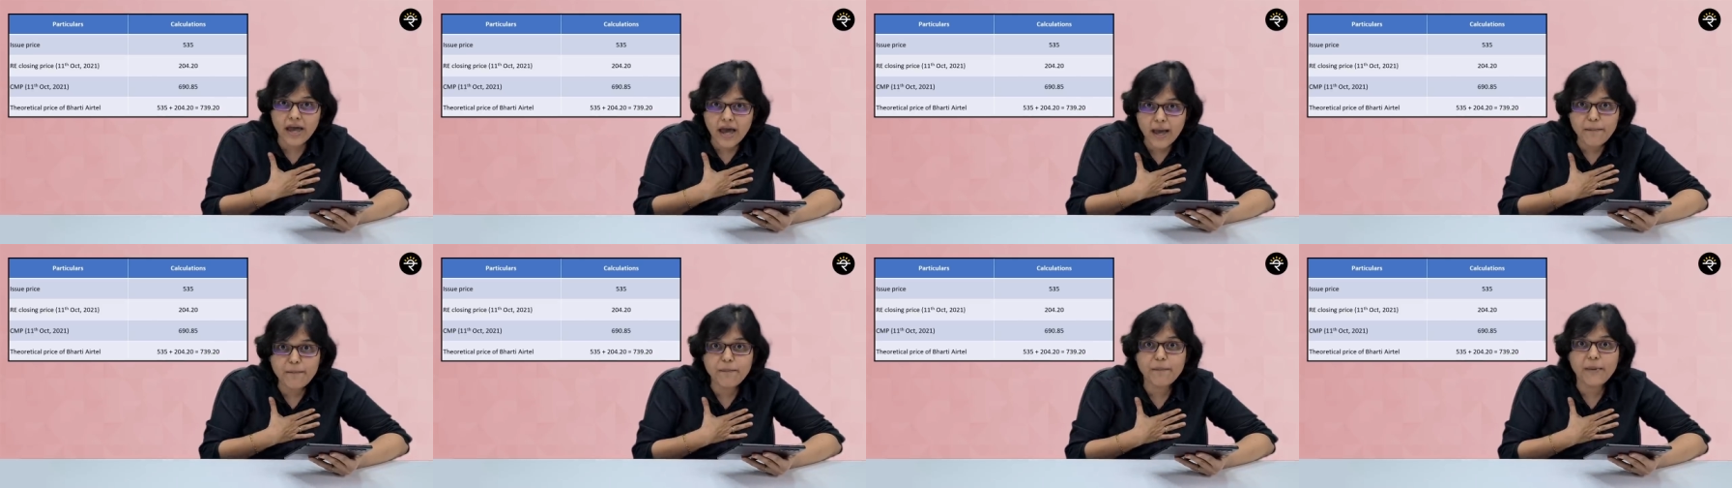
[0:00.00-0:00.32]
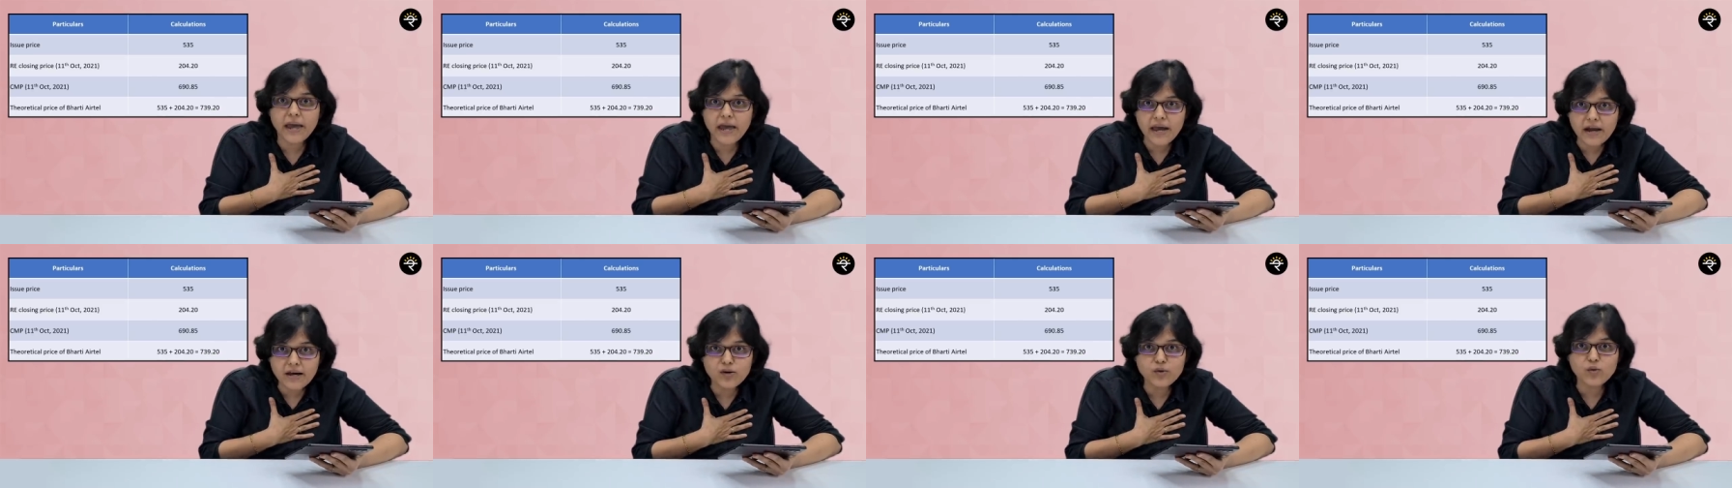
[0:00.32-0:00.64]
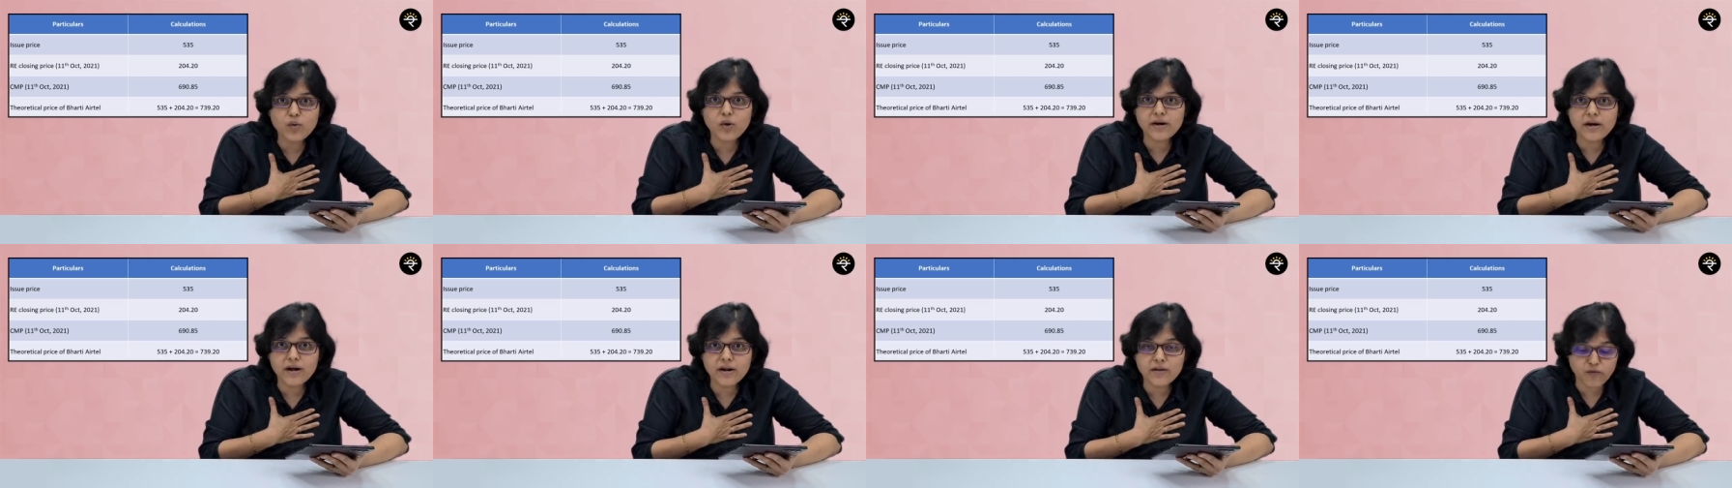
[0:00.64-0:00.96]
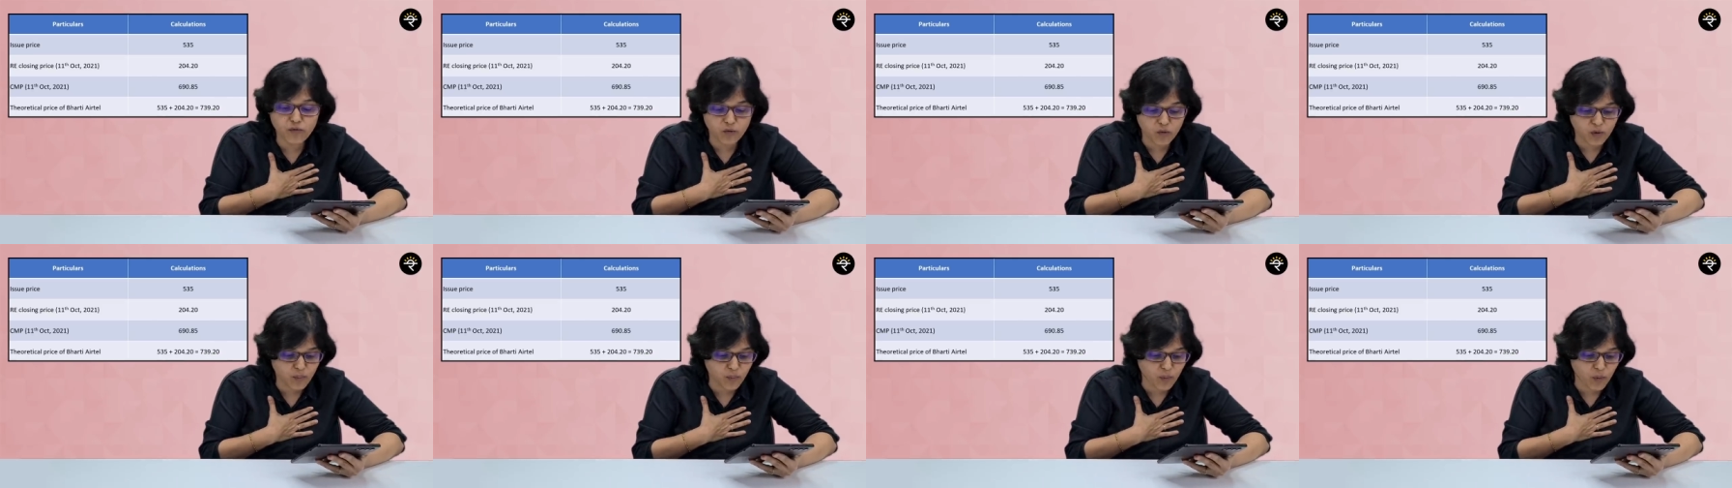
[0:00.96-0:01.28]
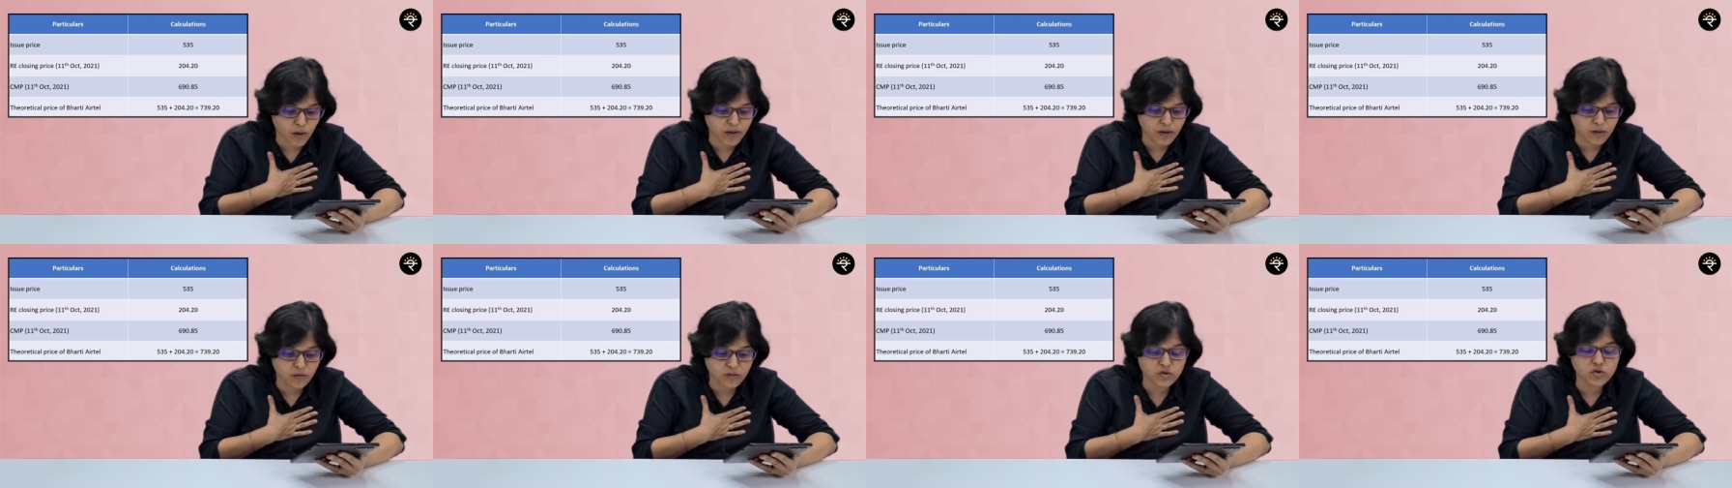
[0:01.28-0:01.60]
I'm paying
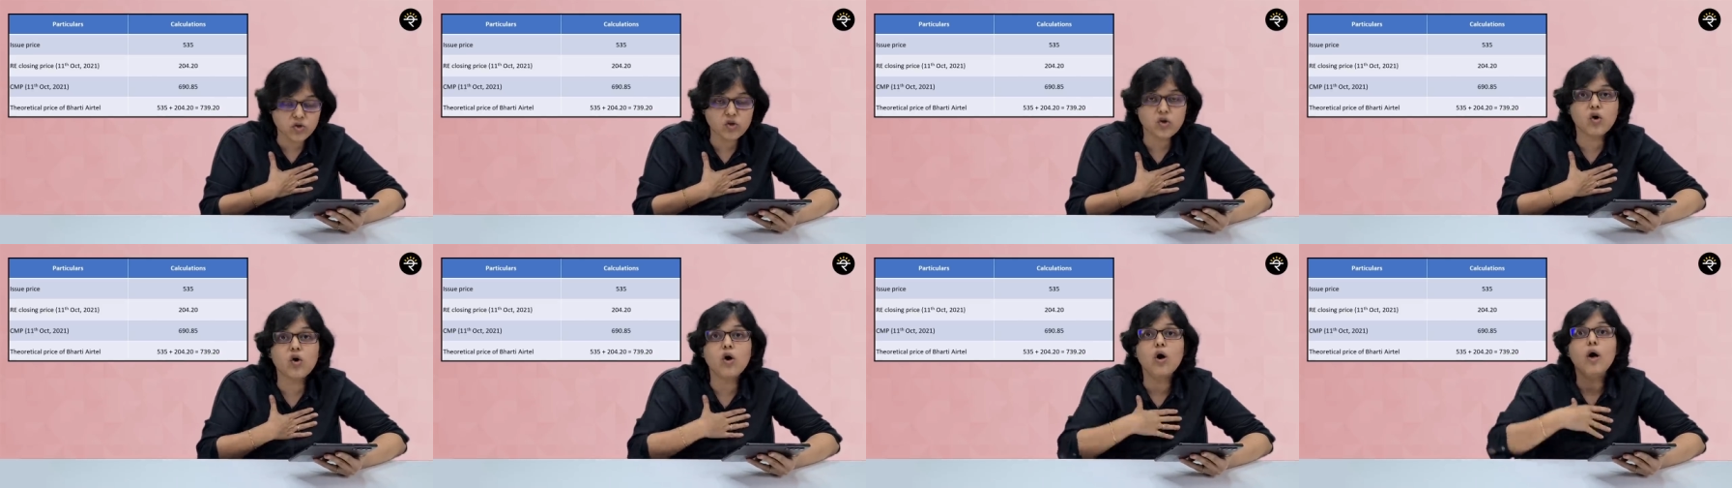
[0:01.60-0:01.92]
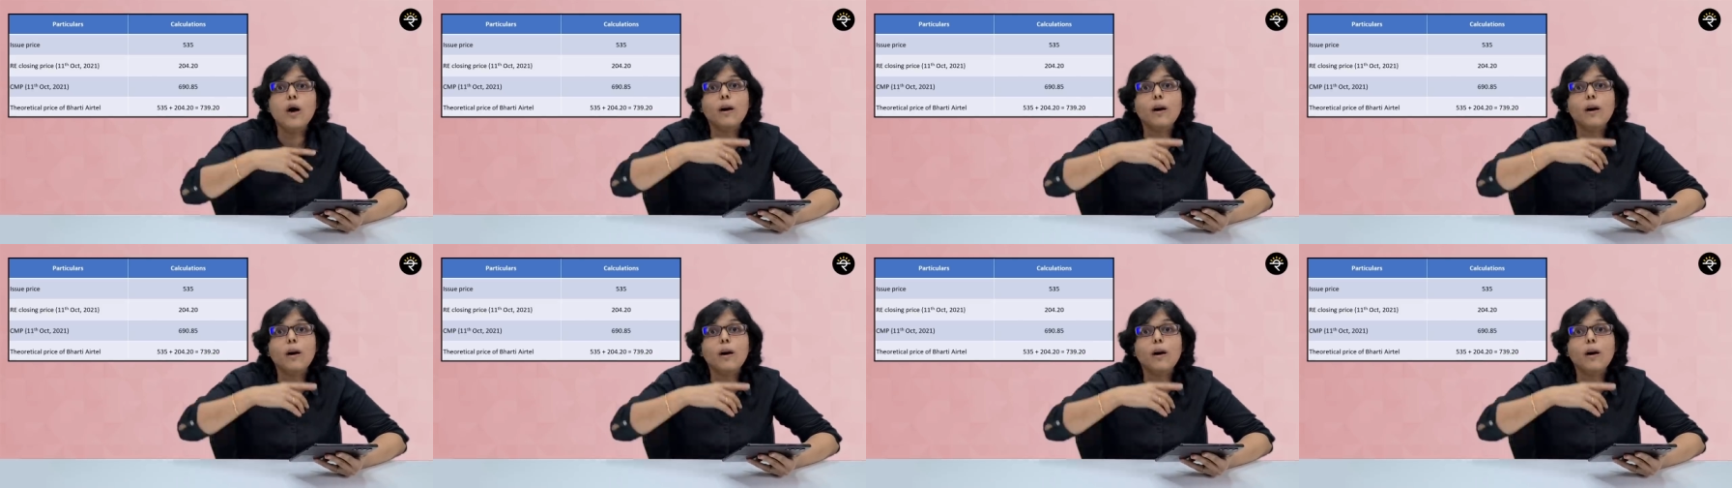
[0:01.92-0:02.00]
204.20